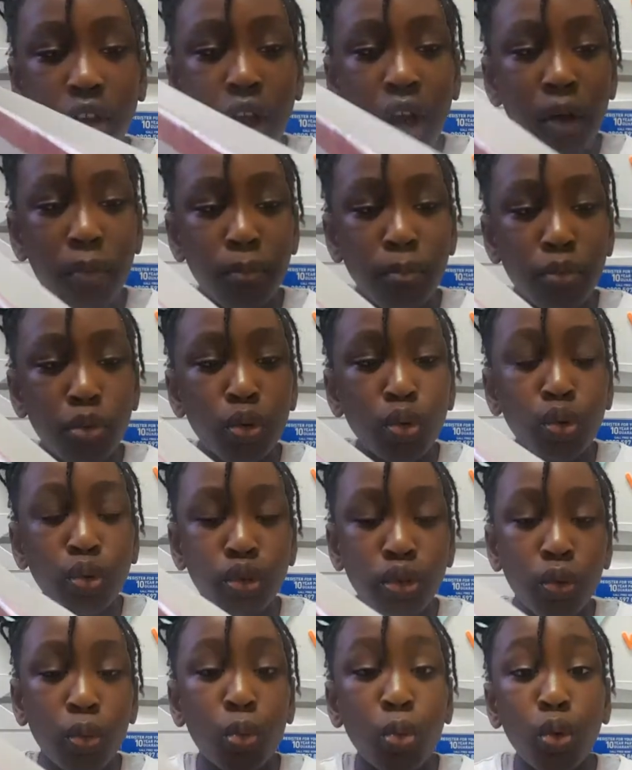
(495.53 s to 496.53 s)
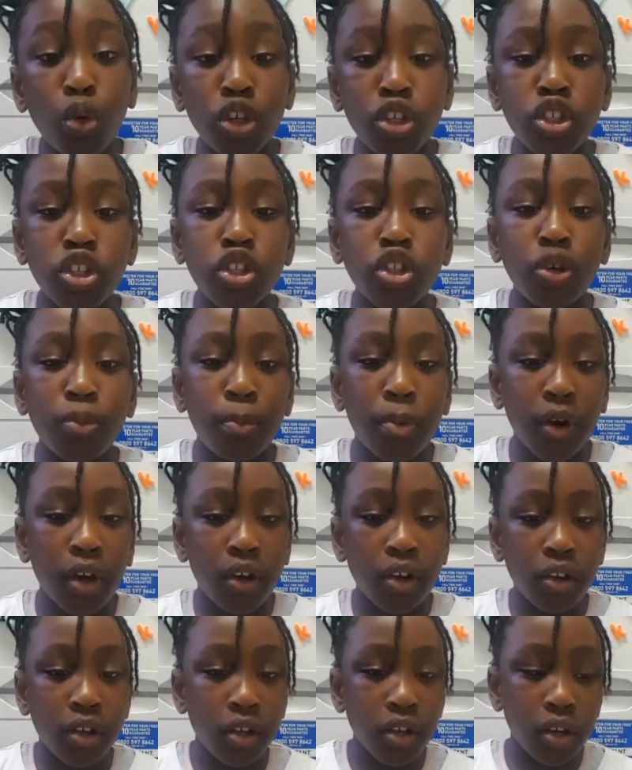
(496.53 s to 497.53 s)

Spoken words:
Gumble the woodchopper.